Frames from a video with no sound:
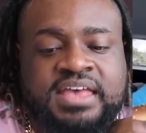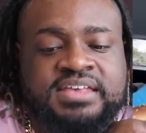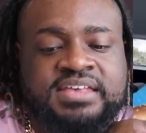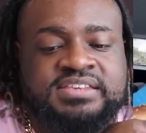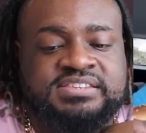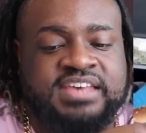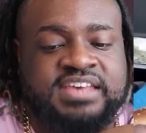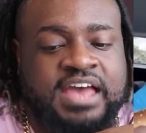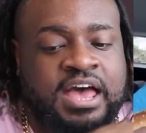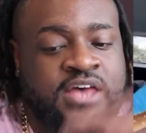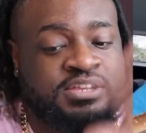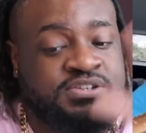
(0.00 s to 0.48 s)

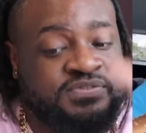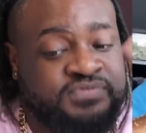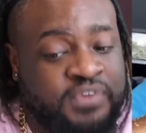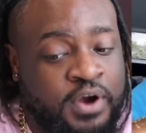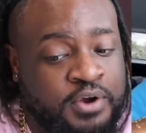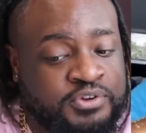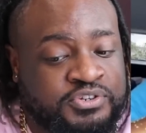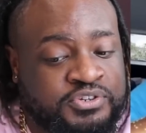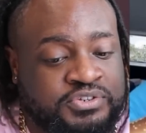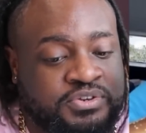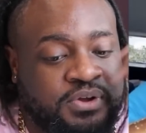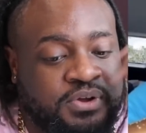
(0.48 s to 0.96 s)
Sounds
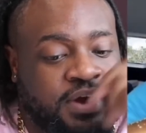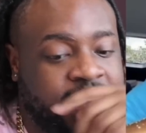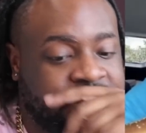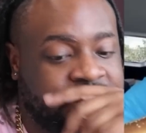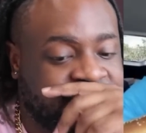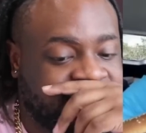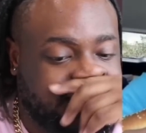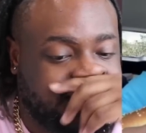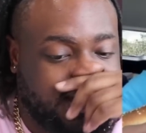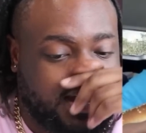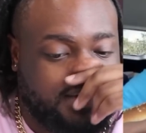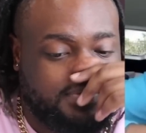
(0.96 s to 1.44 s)
versatile,
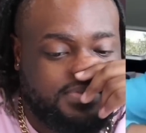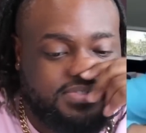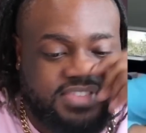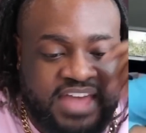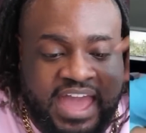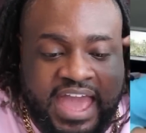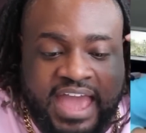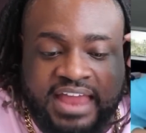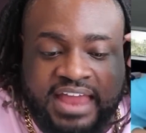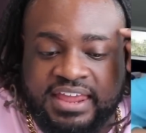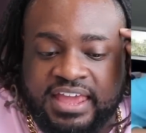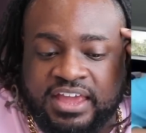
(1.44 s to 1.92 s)
except
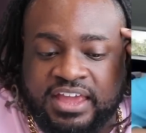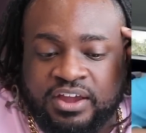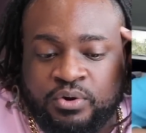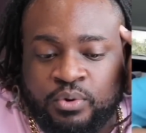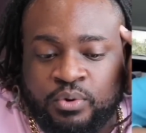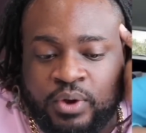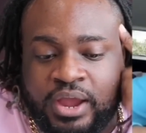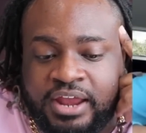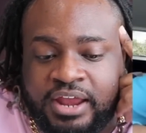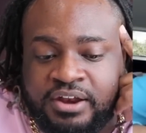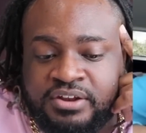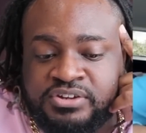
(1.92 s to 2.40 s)
that in
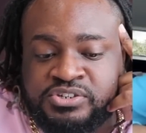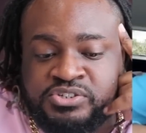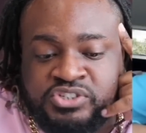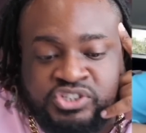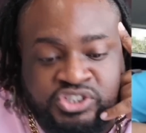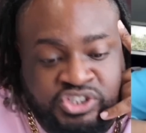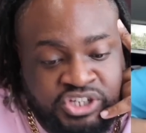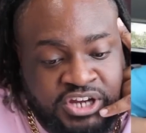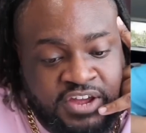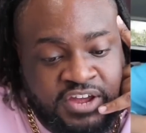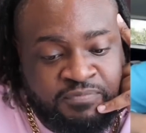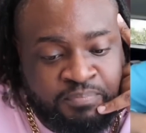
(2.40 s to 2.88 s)
creators'
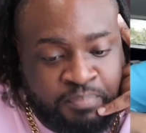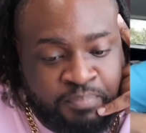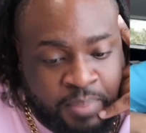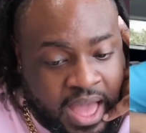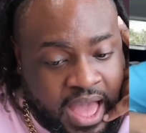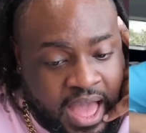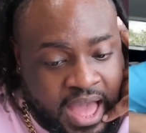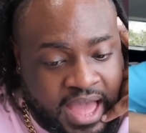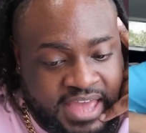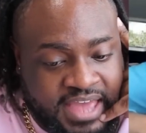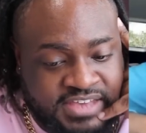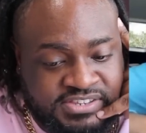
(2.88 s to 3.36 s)
chef
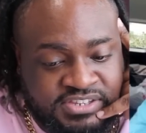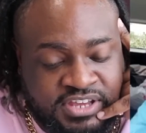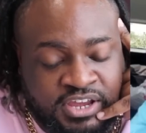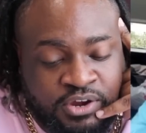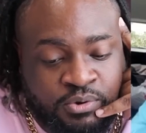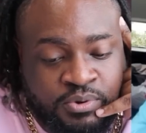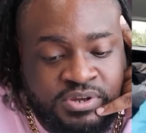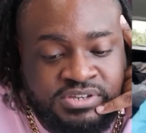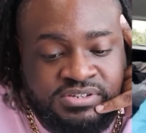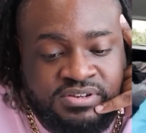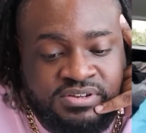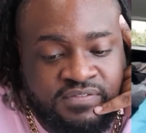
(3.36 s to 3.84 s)
pies,
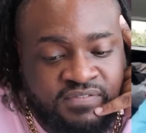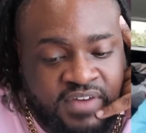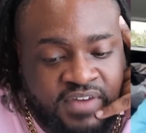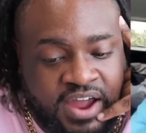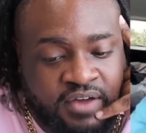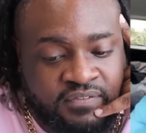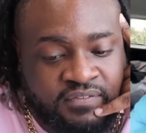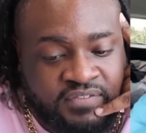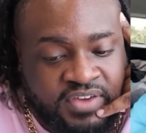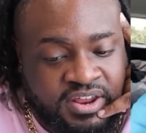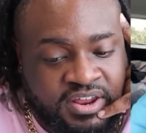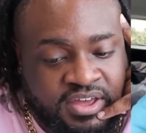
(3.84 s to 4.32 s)
increasingly
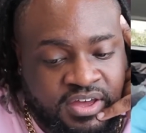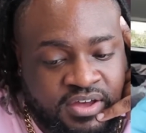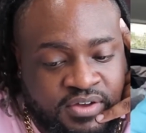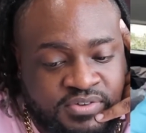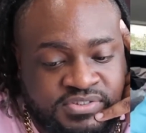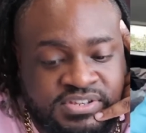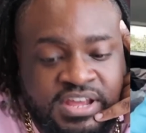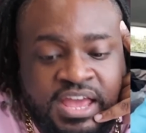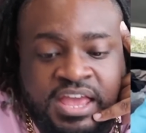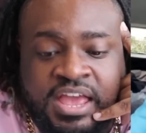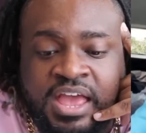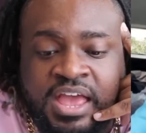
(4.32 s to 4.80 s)
viral videos,